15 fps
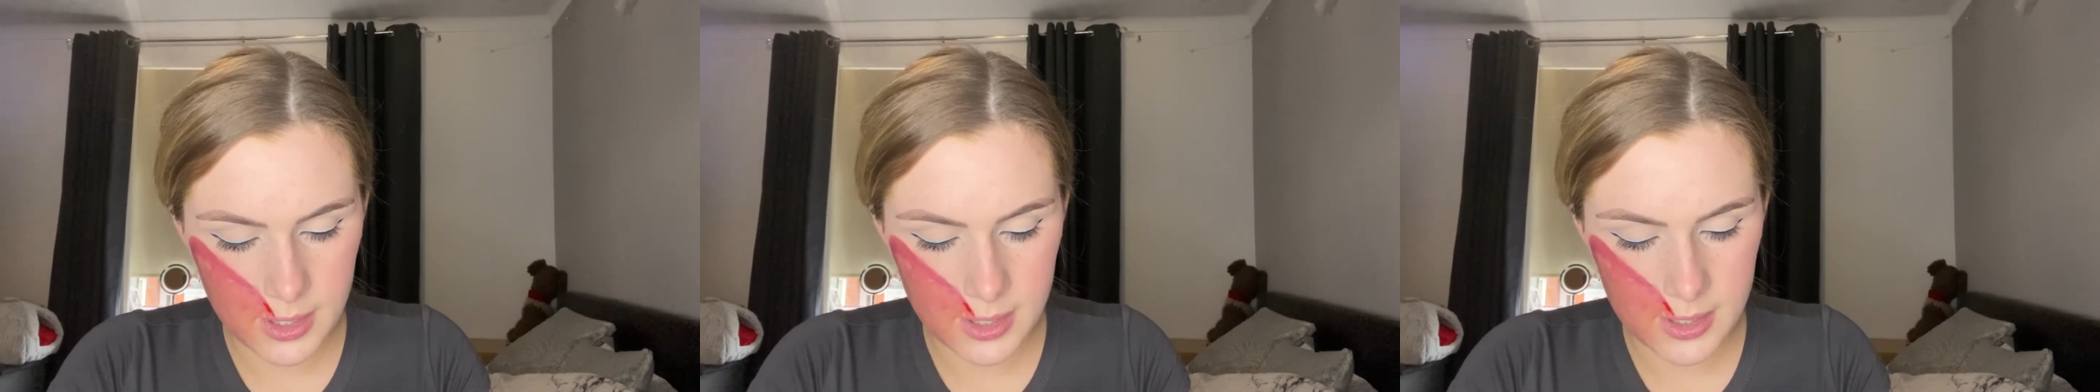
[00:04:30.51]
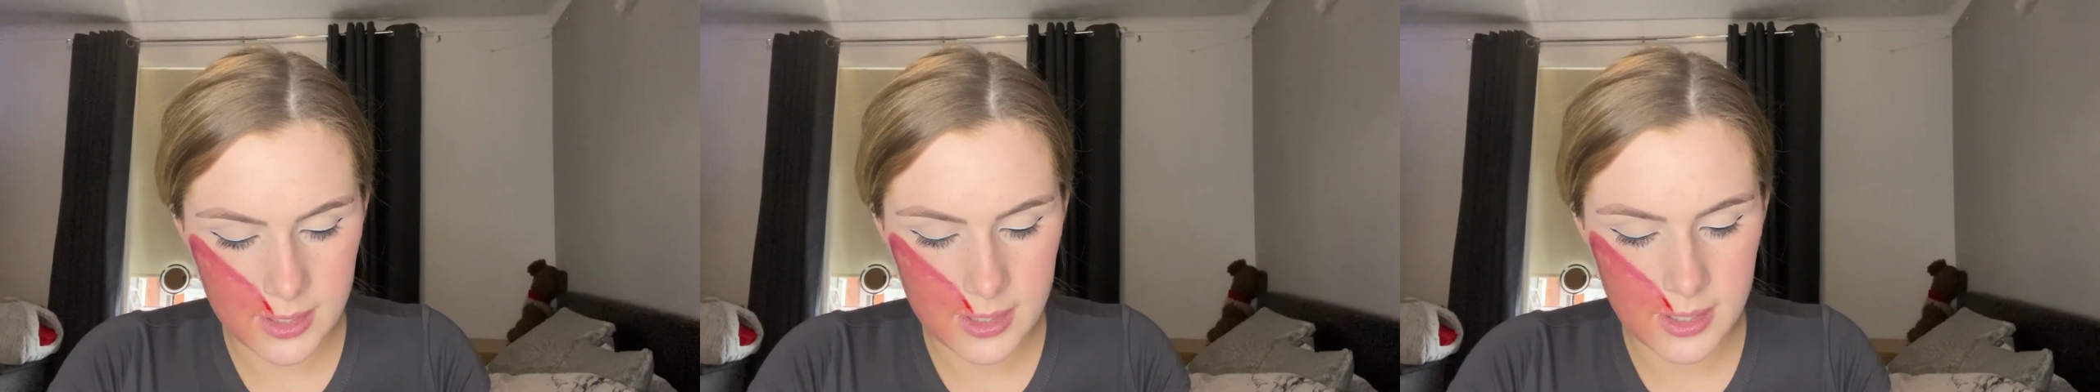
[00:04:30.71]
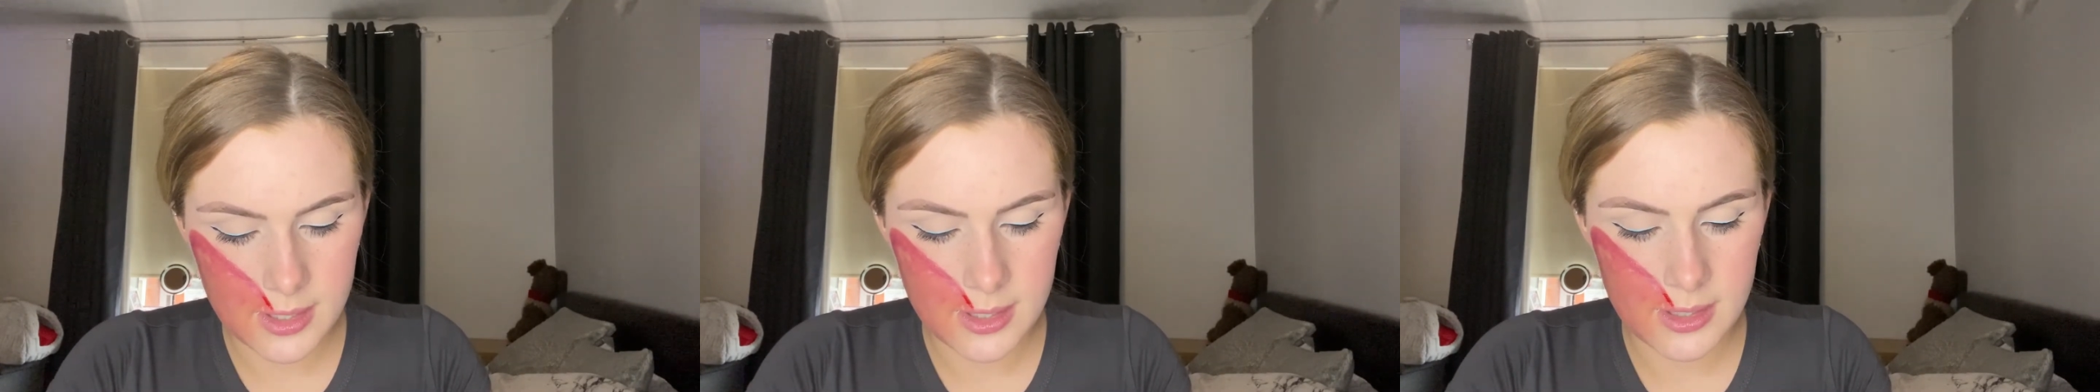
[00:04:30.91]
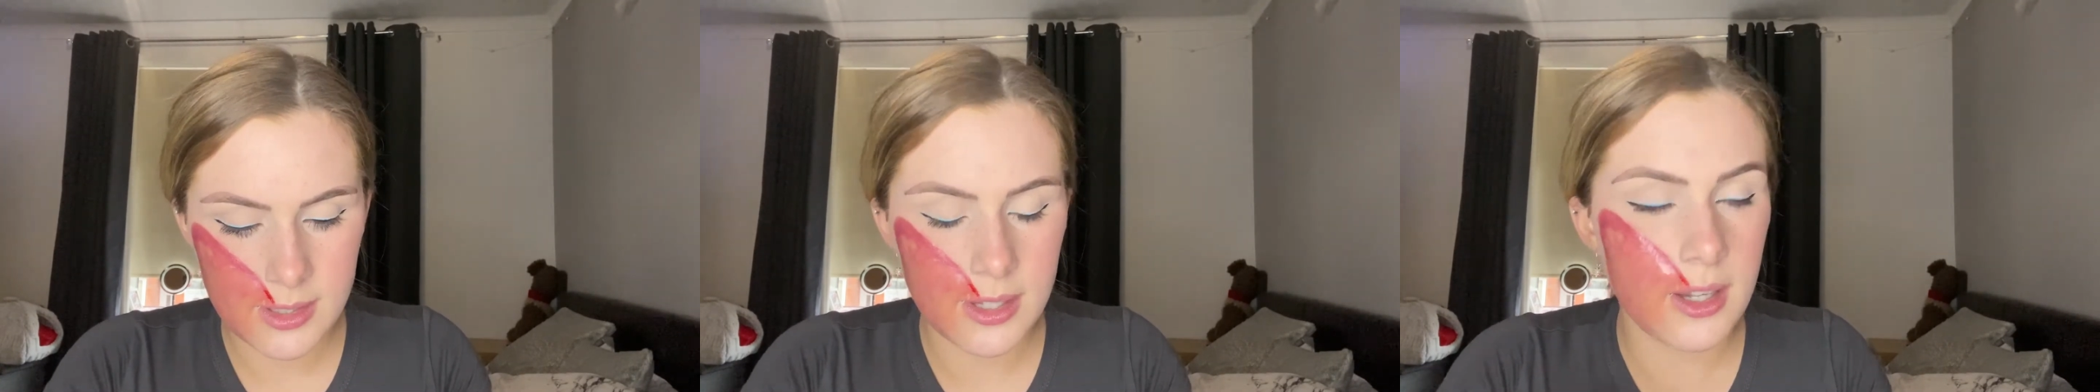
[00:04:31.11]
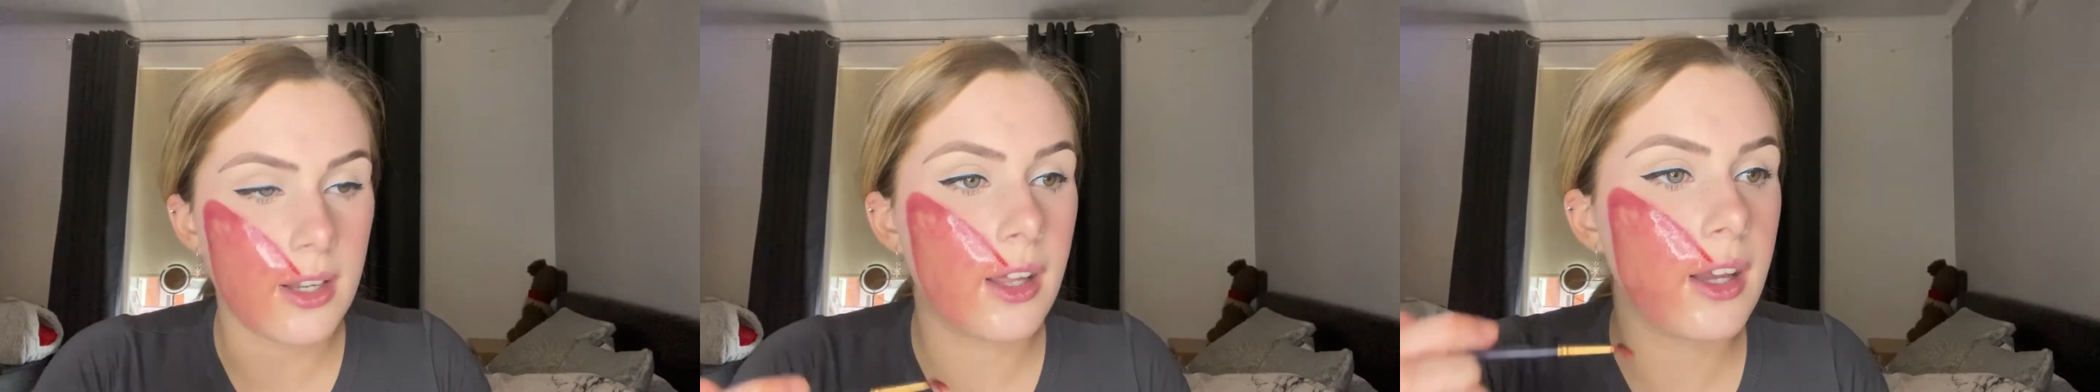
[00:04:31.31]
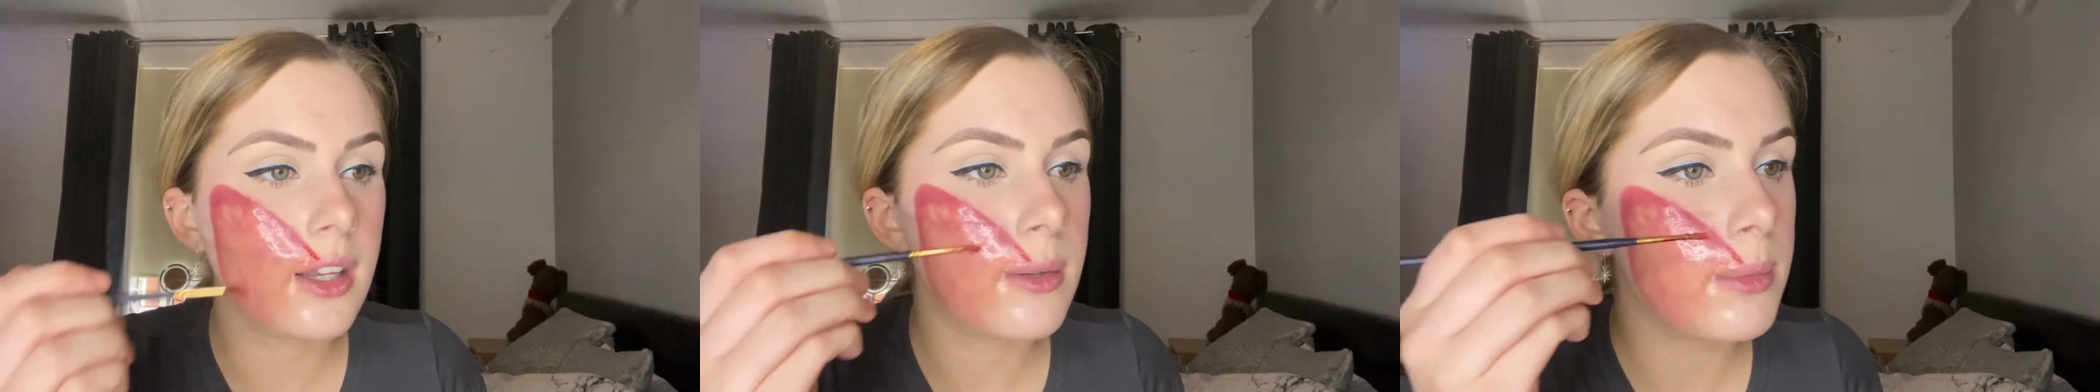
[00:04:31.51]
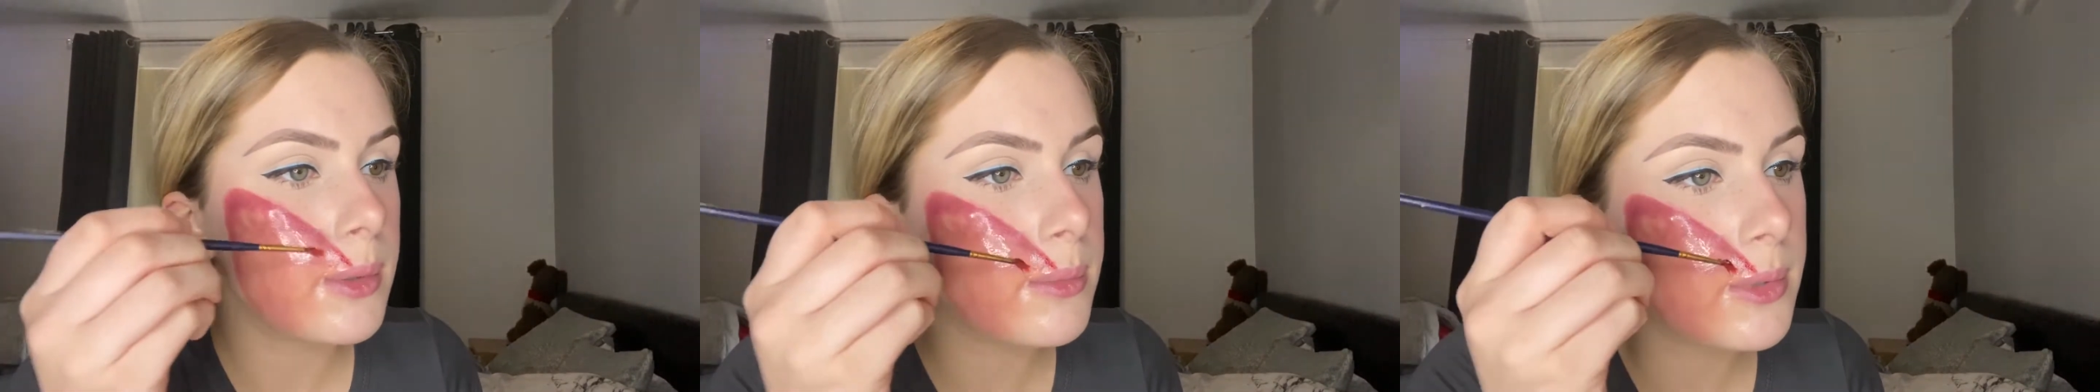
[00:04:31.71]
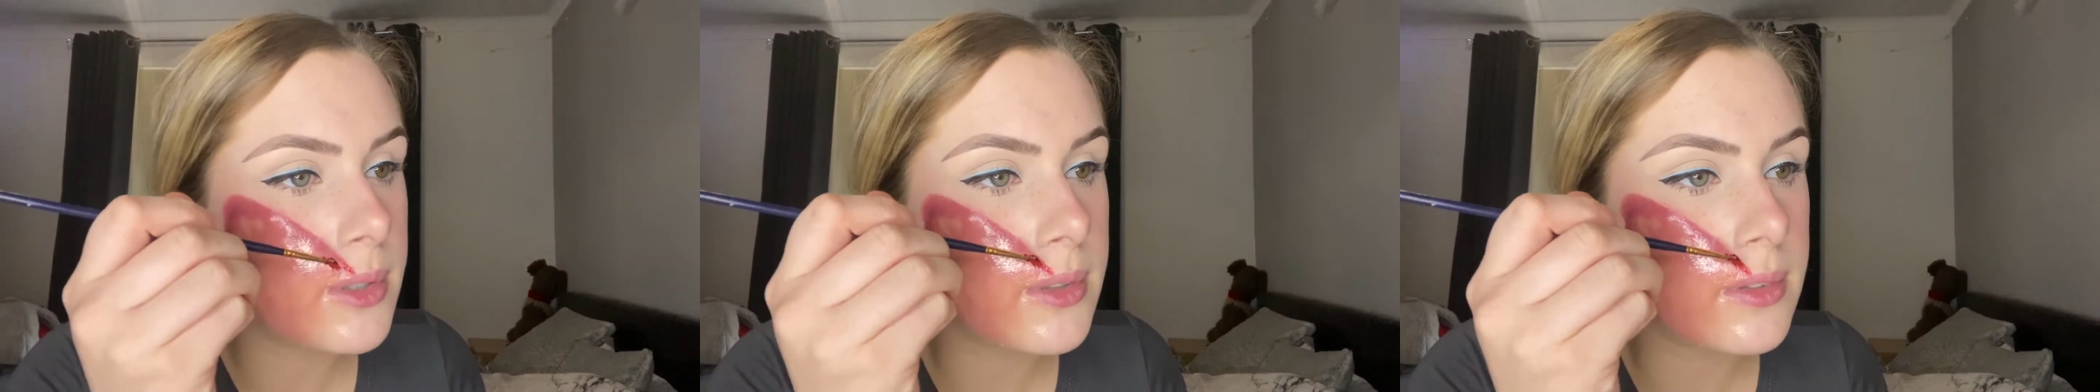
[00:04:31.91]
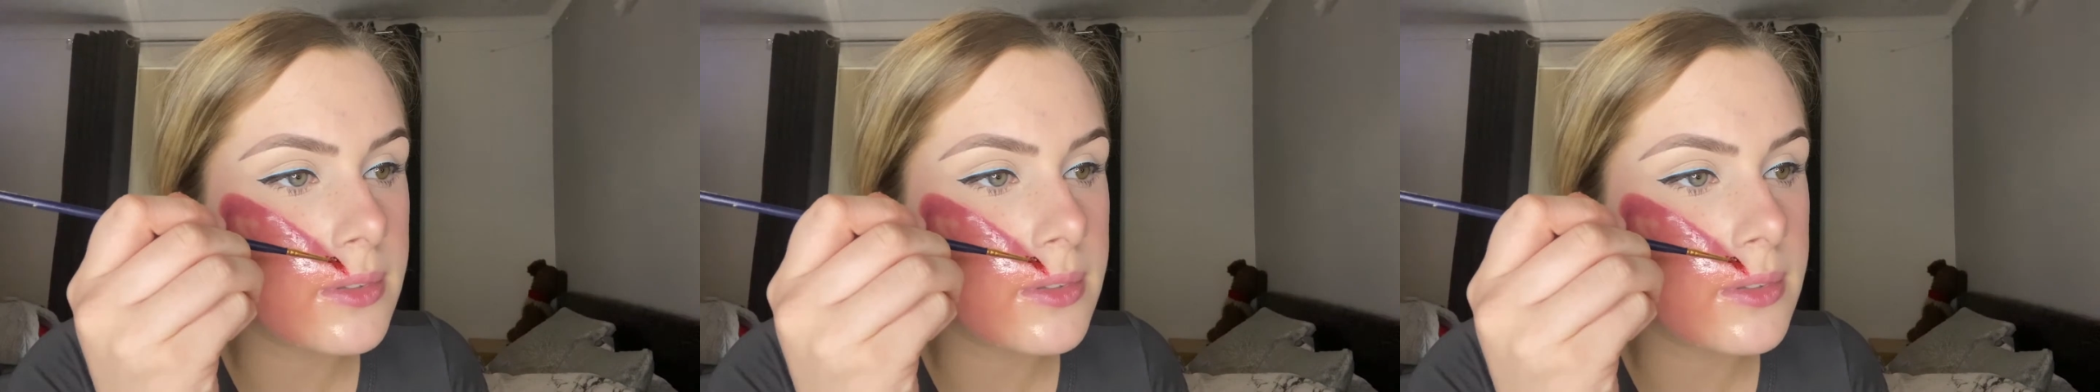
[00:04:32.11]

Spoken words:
consistency I like a bit more.